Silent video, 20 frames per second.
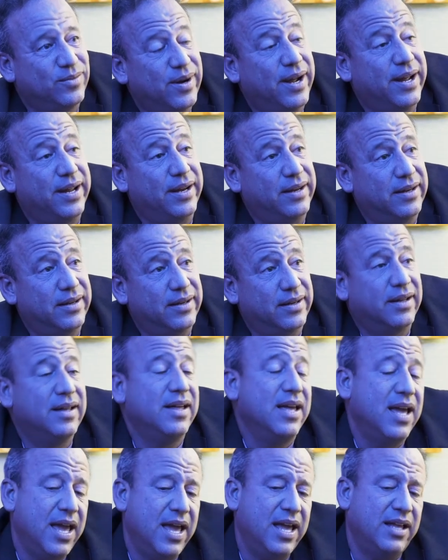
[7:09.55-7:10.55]
Right.
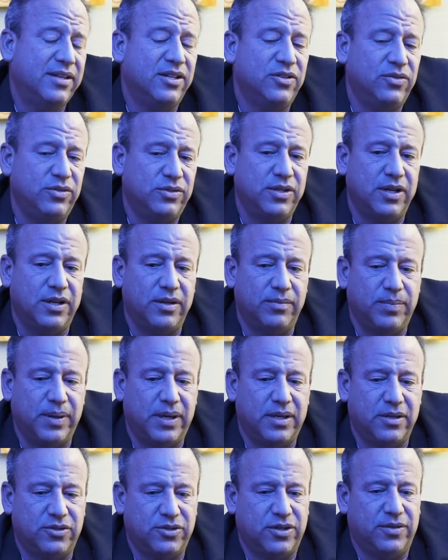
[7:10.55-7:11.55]
It's interesting
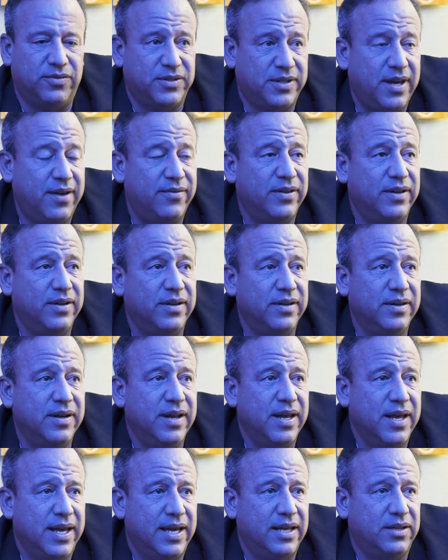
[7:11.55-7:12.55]
because shift seven
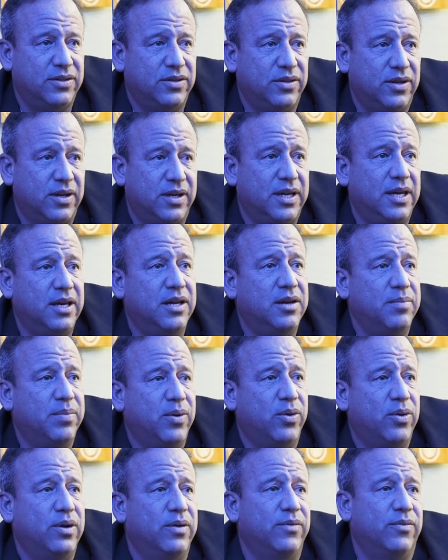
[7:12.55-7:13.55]
hits a key
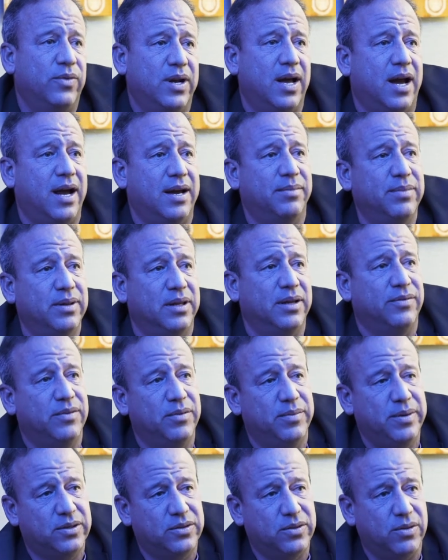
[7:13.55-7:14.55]
component of what I believe
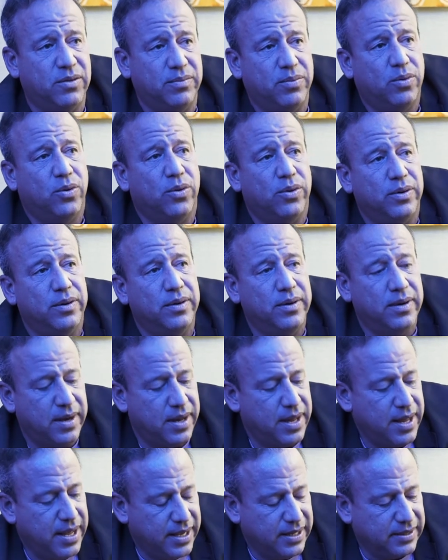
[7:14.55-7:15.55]
to be so important
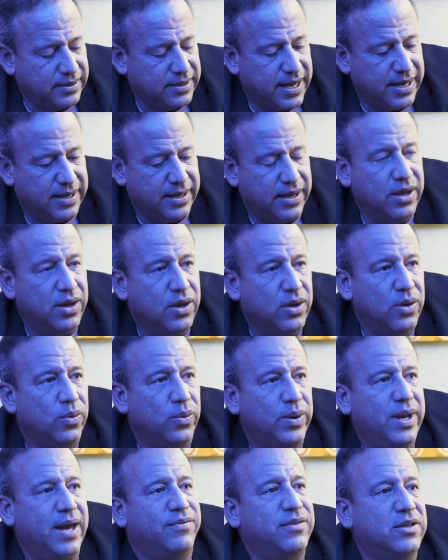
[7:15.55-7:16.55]
is that
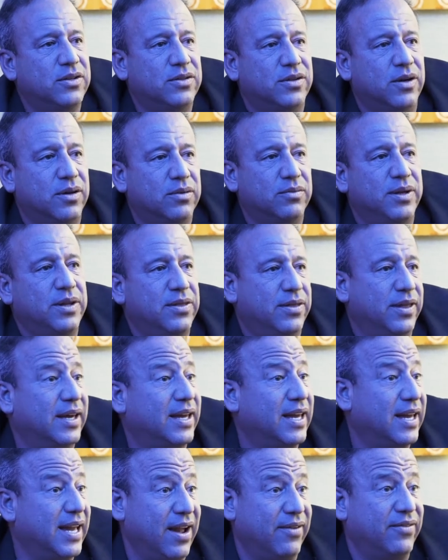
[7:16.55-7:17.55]
we have to start
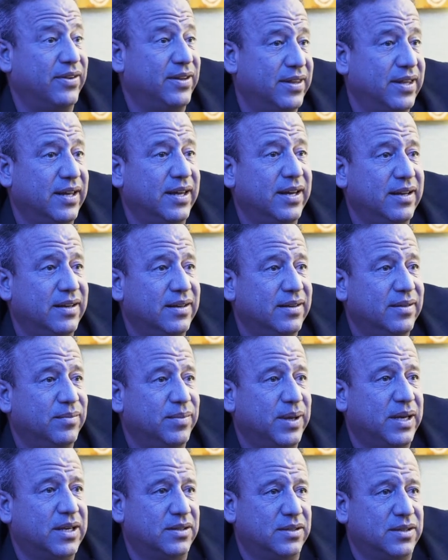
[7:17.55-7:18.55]
rethinking everything mm-hmm.
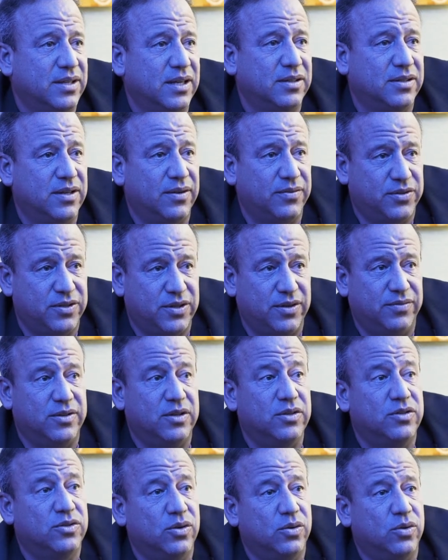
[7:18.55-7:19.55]
because things have
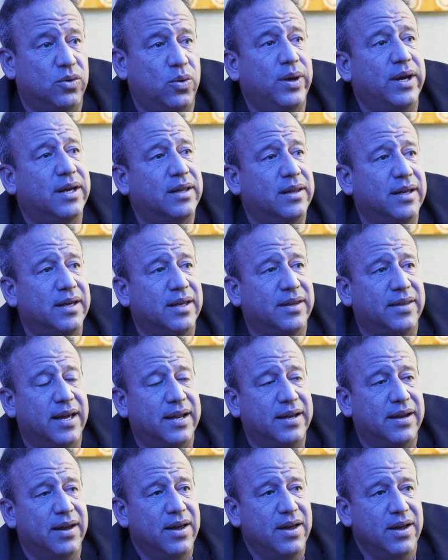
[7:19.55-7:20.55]
shifted so quickly
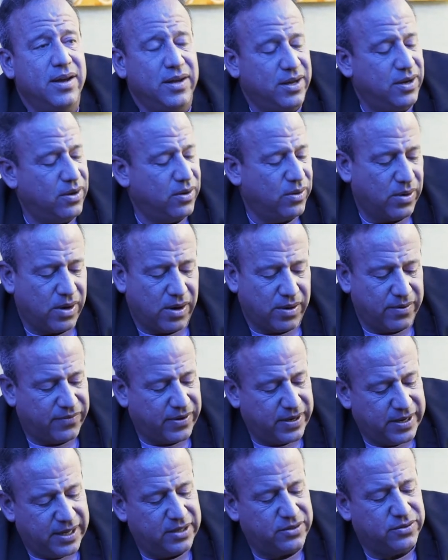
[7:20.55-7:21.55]
that you know our
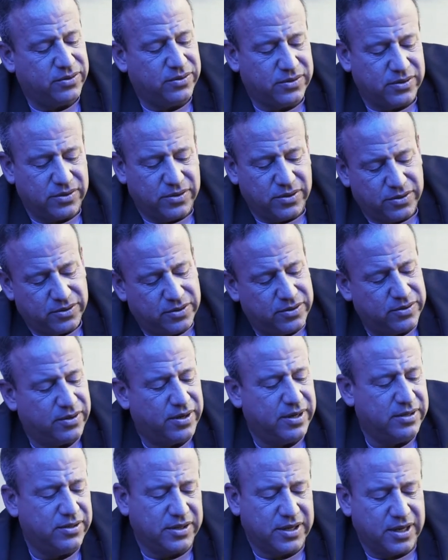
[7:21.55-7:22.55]
financial institutions
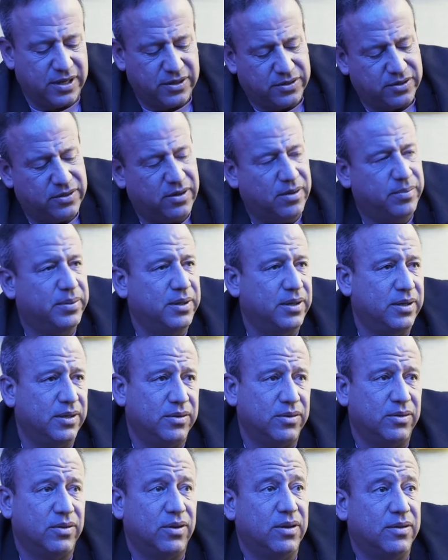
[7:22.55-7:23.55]
our education our
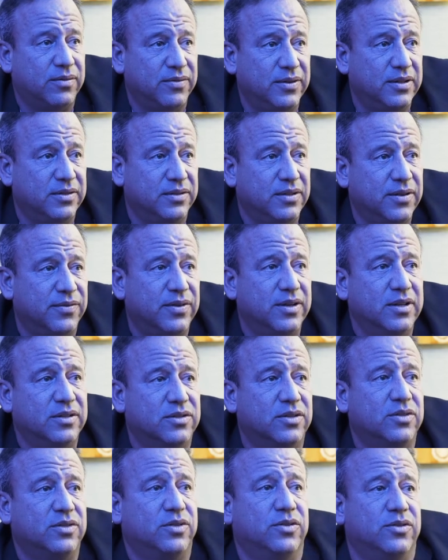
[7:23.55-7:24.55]
political all of these different
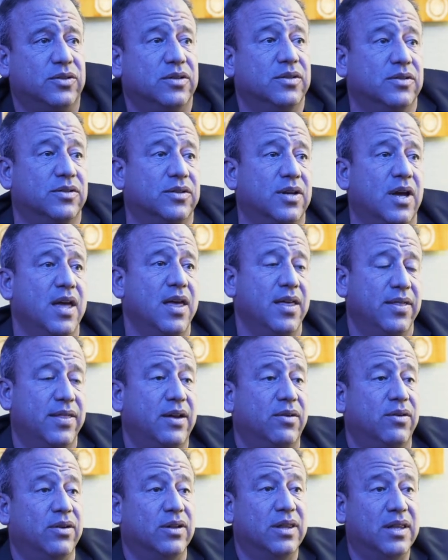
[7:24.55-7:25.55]
institutions
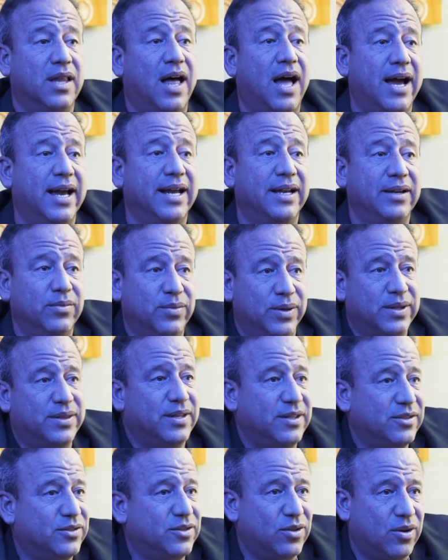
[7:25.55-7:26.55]
that are aligned with
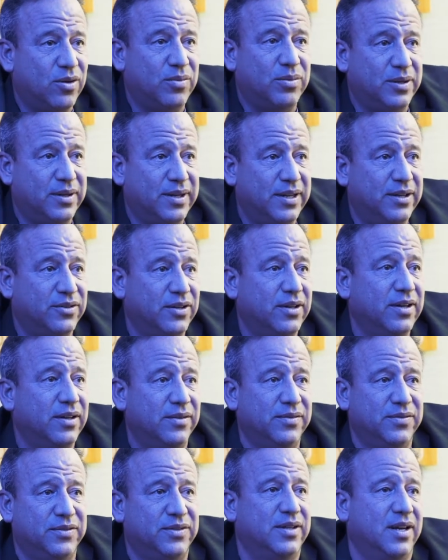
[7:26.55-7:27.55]
these global
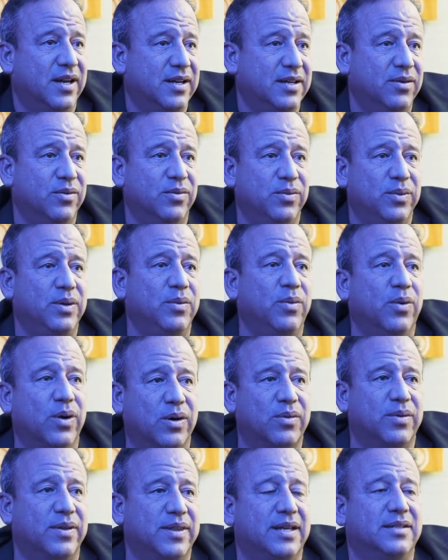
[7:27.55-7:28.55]
initiatives i know we
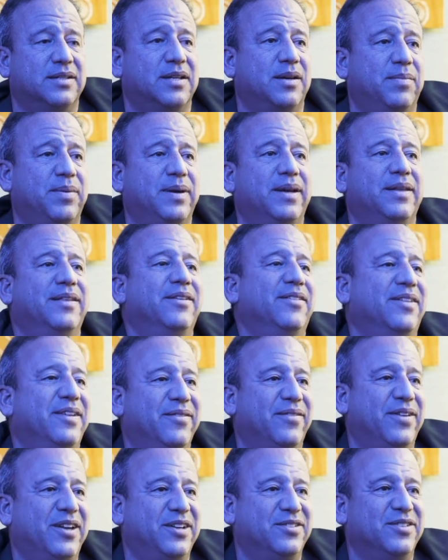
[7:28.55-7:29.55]
work with sap and their
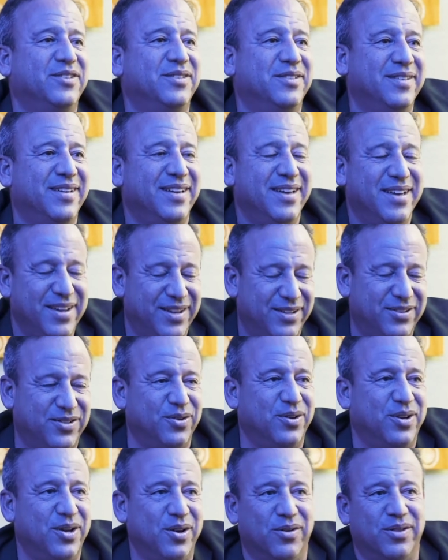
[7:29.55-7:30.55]
innovation mm-hmm.
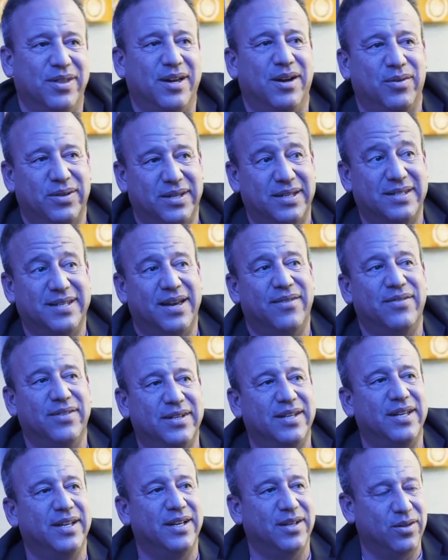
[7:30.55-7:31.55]
studio there with the
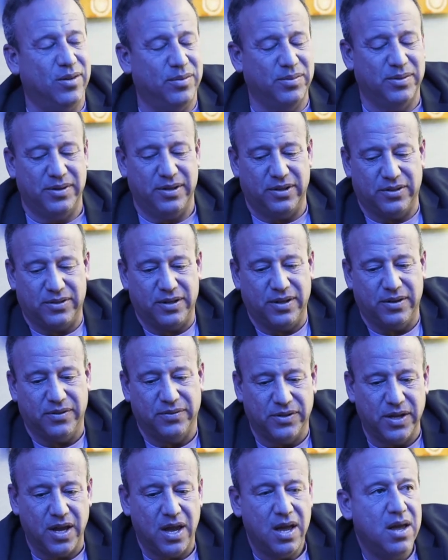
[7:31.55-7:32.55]
17 global
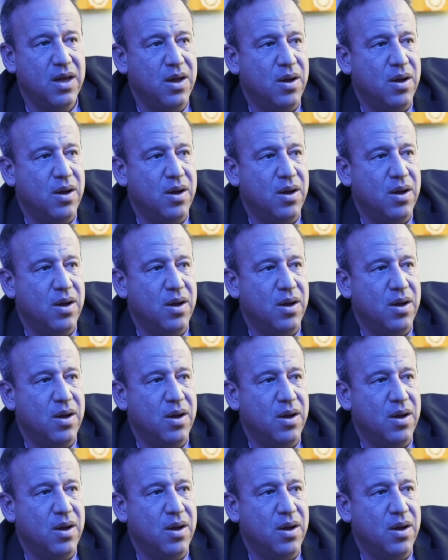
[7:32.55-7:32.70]
initiatives mm-hmm.